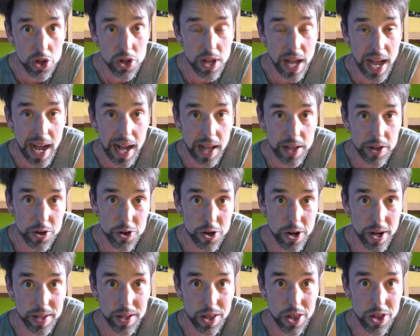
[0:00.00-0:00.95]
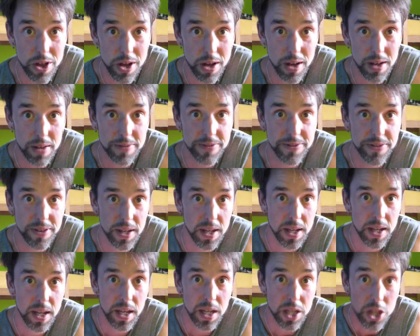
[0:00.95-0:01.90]
to how you're trying to solve
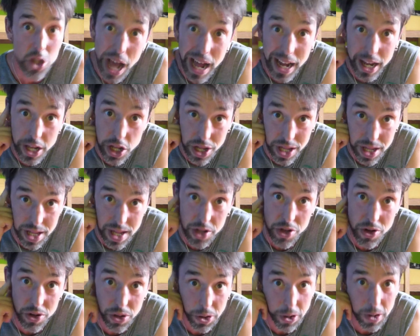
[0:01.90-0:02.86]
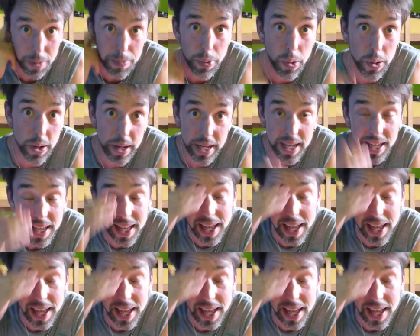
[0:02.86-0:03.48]
challenges as you're learning Poi.